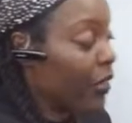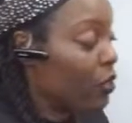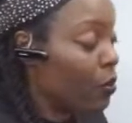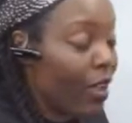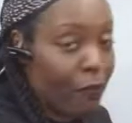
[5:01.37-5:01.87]
They
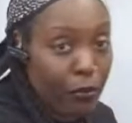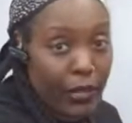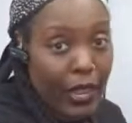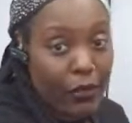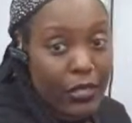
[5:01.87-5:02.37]
do have
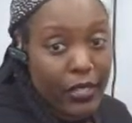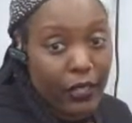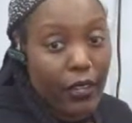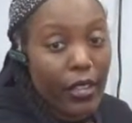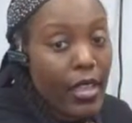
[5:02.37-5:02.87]
printouts
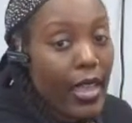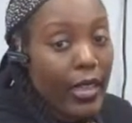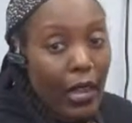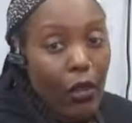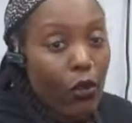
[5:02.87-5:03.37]
here,
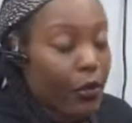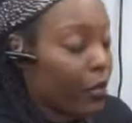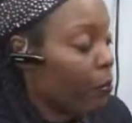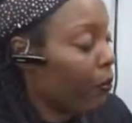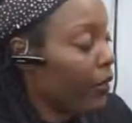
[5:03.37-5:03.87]
and I'll go
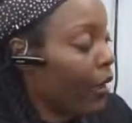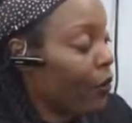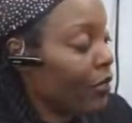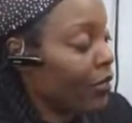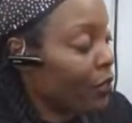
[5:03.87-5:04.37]
get a
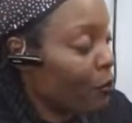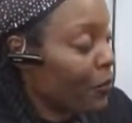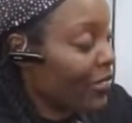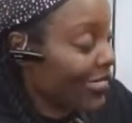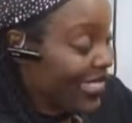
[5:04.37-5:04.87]
printout a little
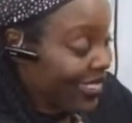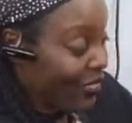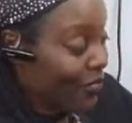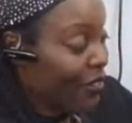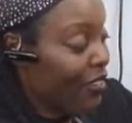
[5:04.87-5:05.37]
bit
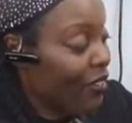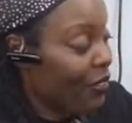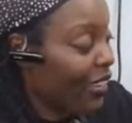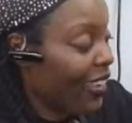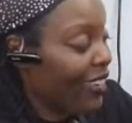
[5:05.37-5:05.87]
later.
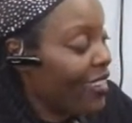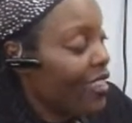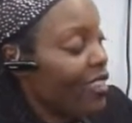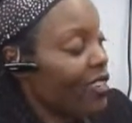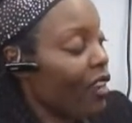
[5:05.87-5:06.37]
Okay.
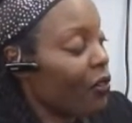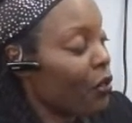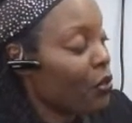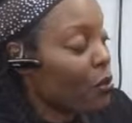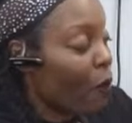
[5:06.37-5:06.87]
Y'all
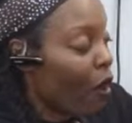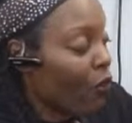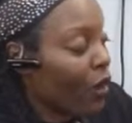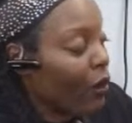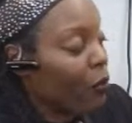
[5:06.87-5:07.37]
know
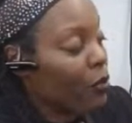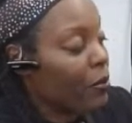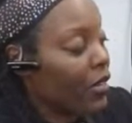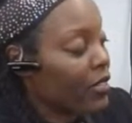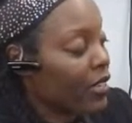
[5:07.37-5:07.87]
tomorrow I will
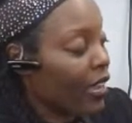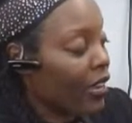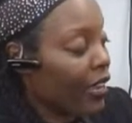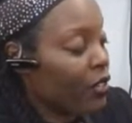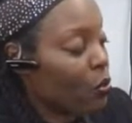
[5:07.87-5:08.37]
be at
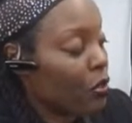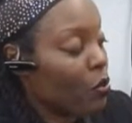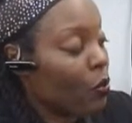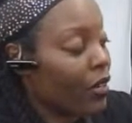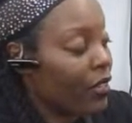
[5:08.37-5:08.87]
Skyline
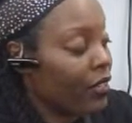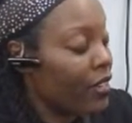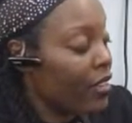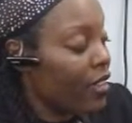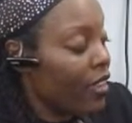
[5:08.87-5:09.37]
21,
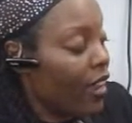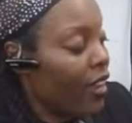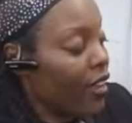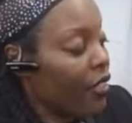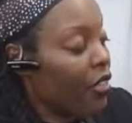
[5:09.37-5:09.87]

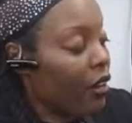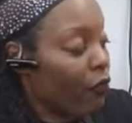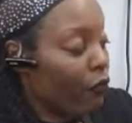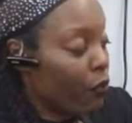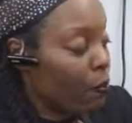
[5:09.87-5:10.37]
their
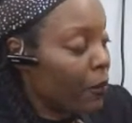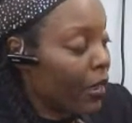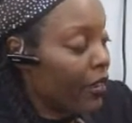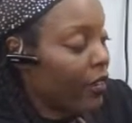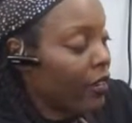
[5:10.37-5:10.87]
food
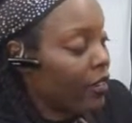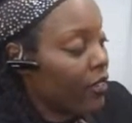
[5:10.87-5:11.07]
bank,